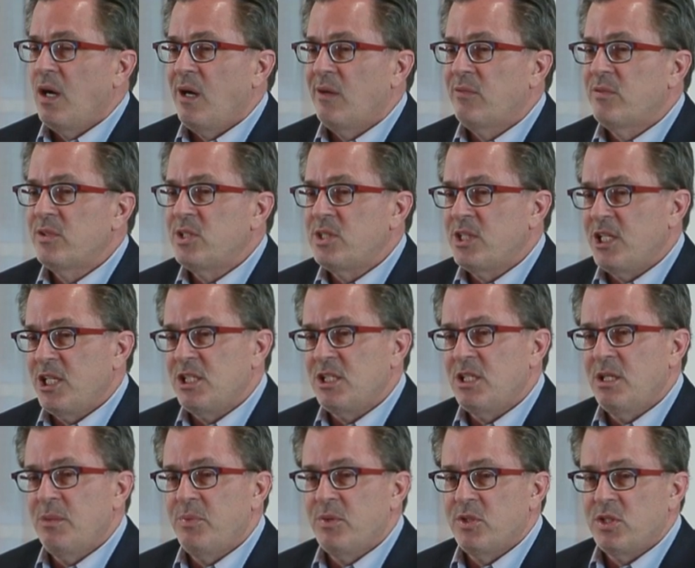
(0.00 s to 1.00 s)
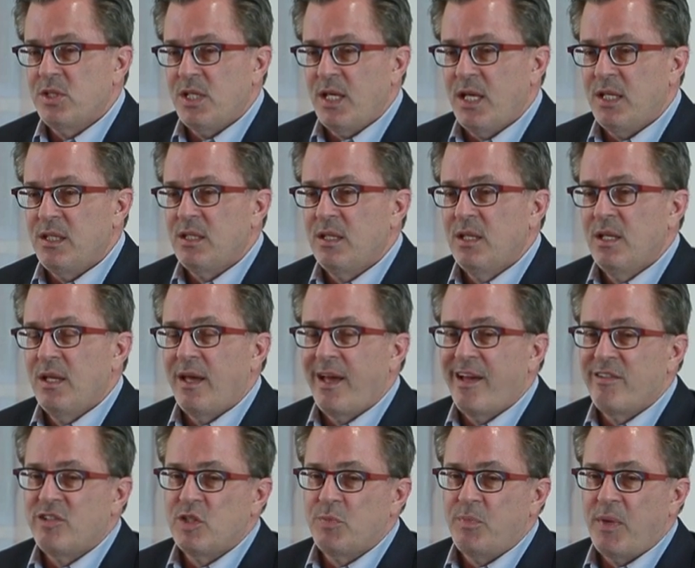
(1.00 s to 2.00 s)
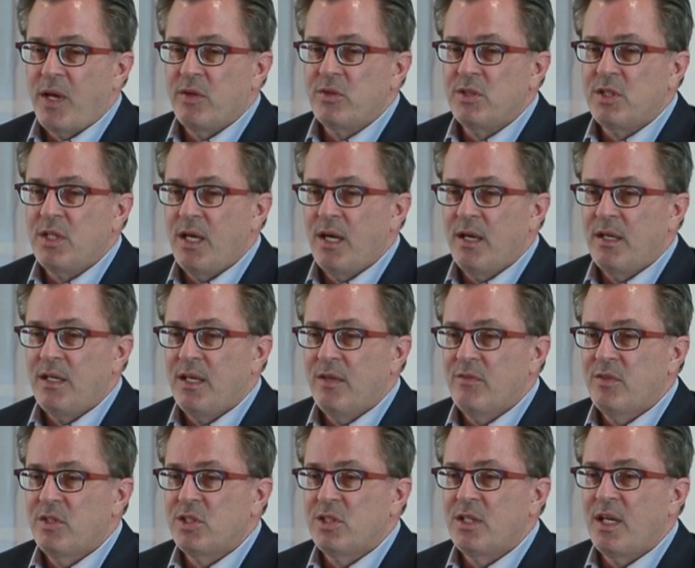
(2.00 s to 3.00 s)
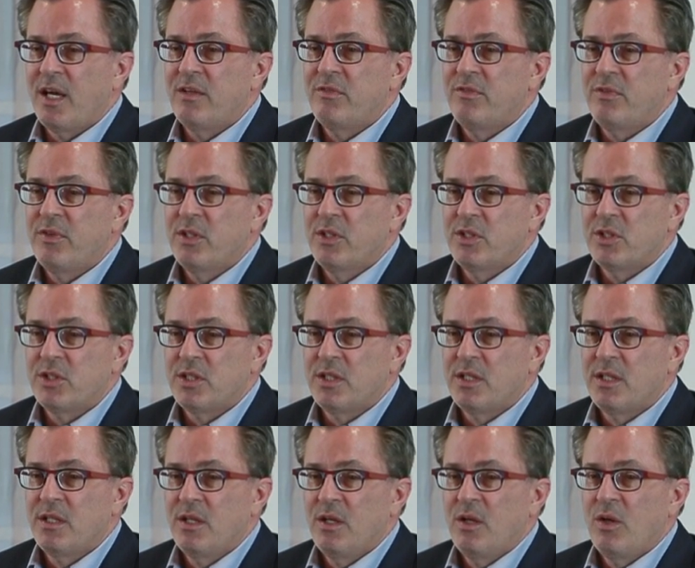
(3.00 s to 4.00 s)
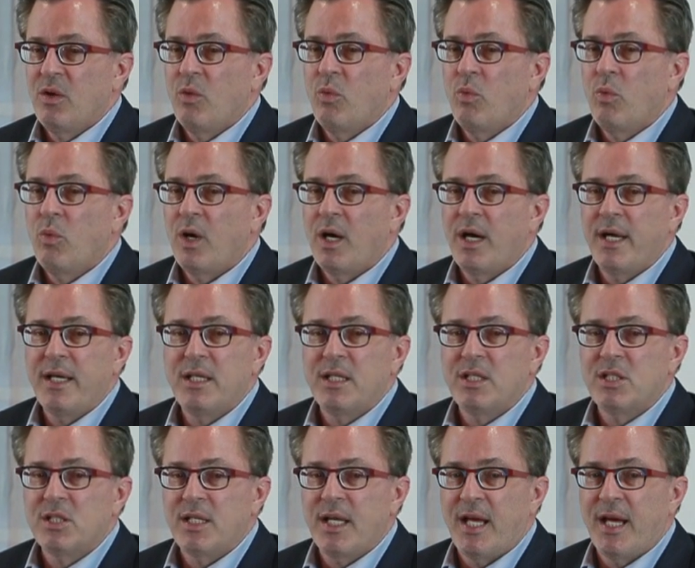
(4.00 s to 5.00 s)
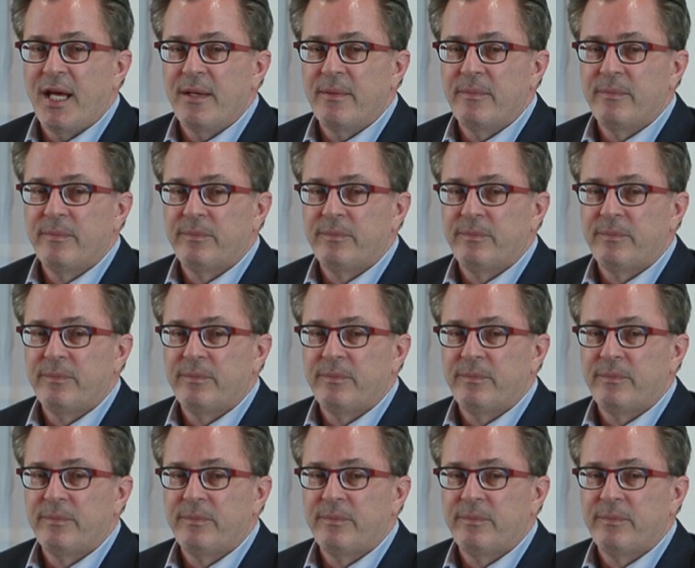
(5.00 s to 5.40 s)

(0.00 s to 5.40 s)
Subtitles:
Over 60% of spouse caregivers die first. Why is that?